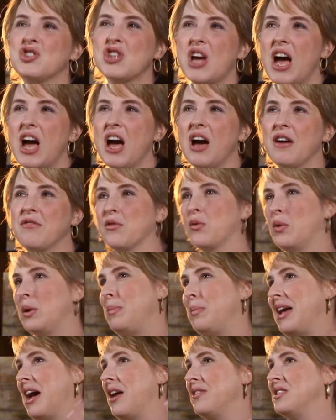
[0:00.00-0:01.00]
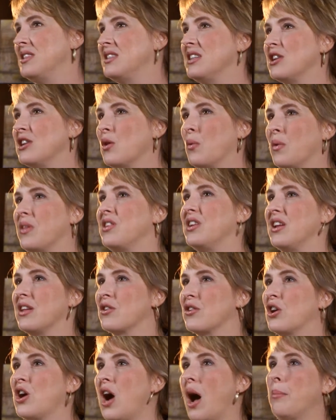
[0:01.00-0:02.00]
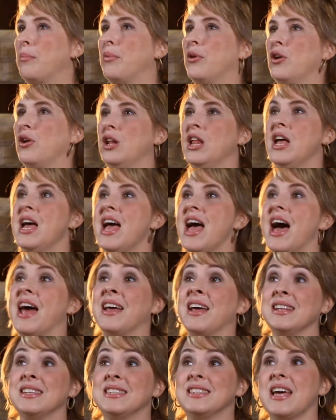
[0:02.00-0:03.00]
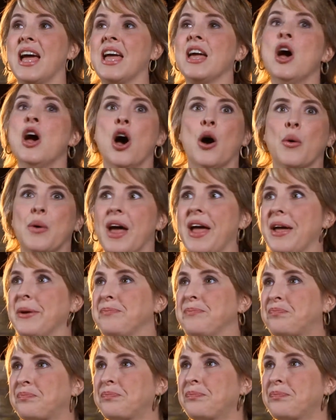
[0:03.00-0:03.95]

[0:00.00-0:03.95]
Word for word: Jeff, or we'd be out to dinner with another couple, and I'd say, okay,